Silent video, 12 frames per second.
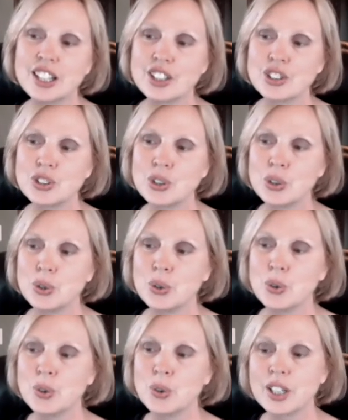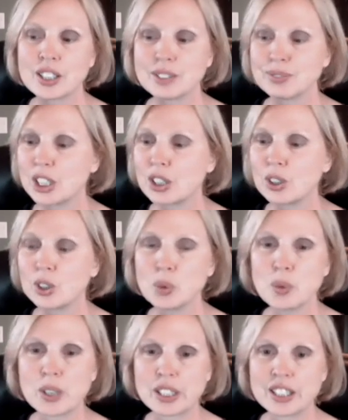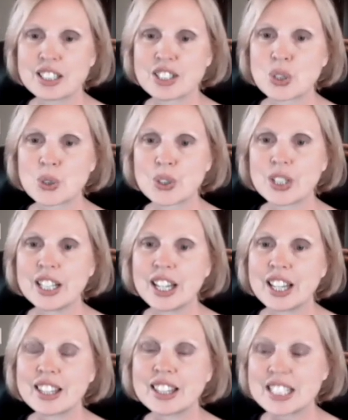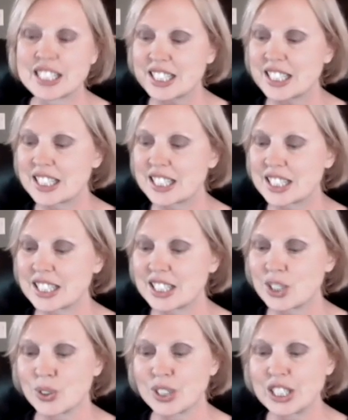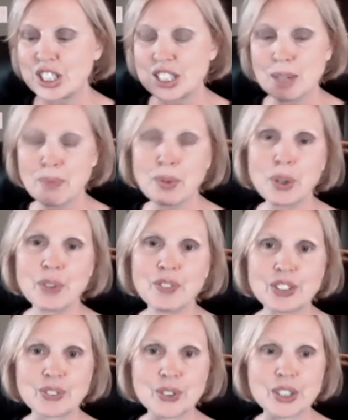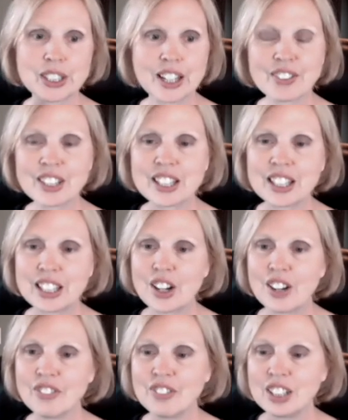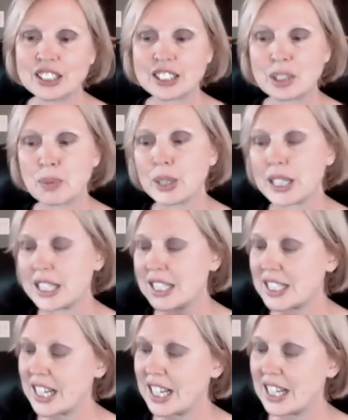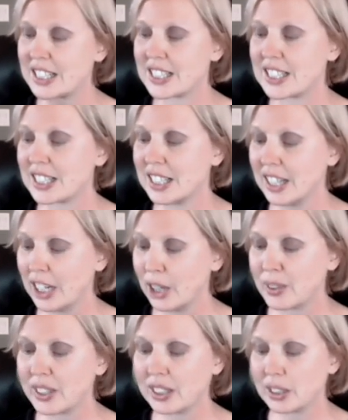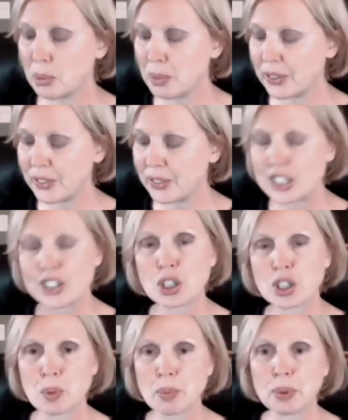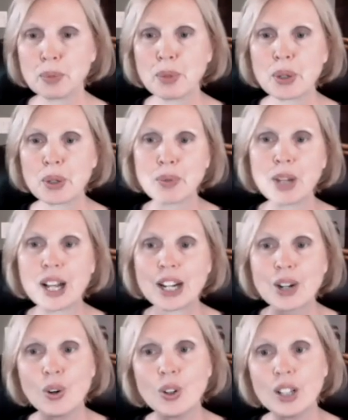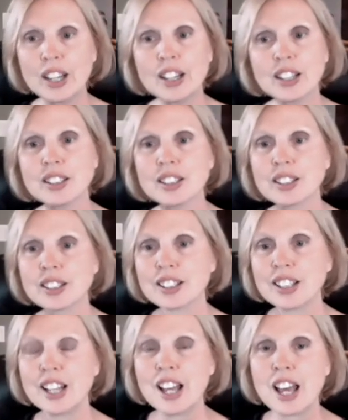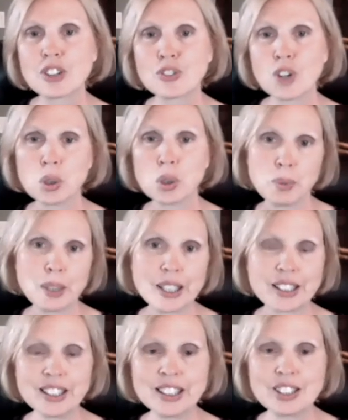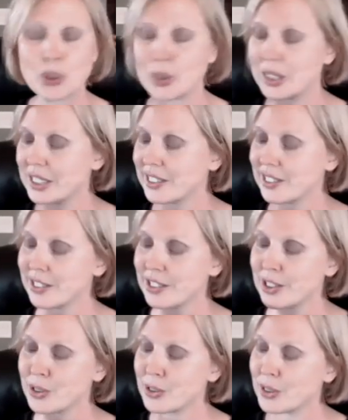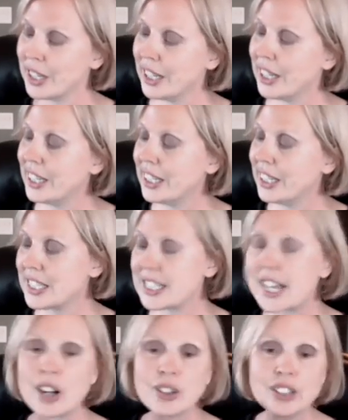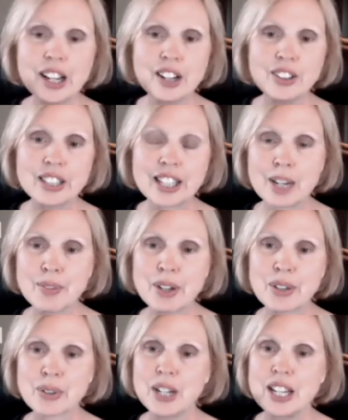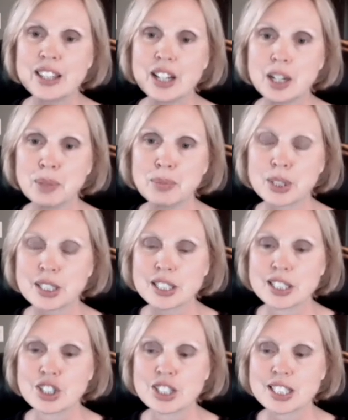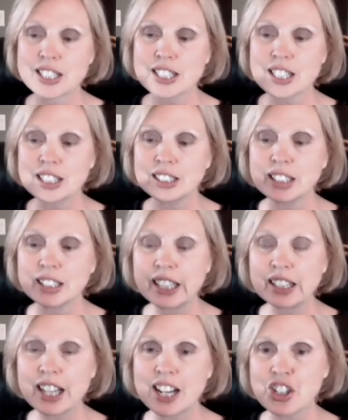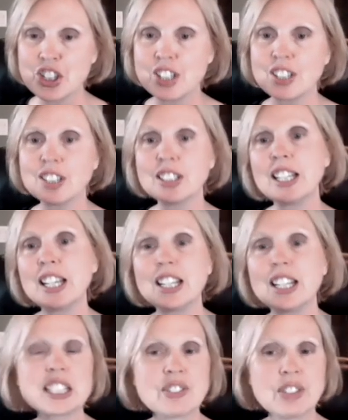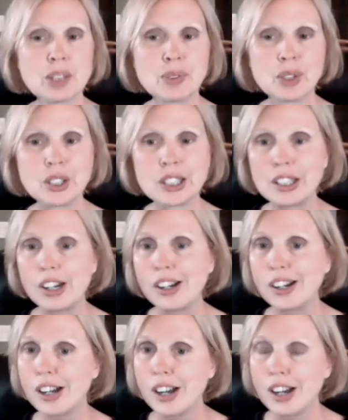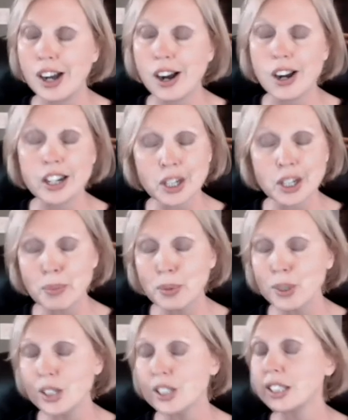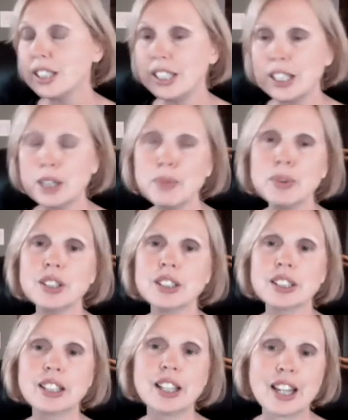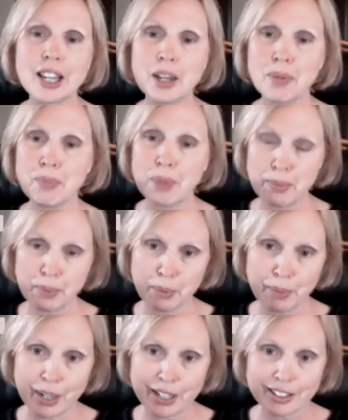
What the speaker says: to include one in a story. And this story just seemed perfect for it. Everything all fell into place. And with a little bit of research, we pulled both a black hole and a rogue planet into it. So it is out now. It came out through Athon Books just late last year, and it's available on audiobook, ebook, and paperback.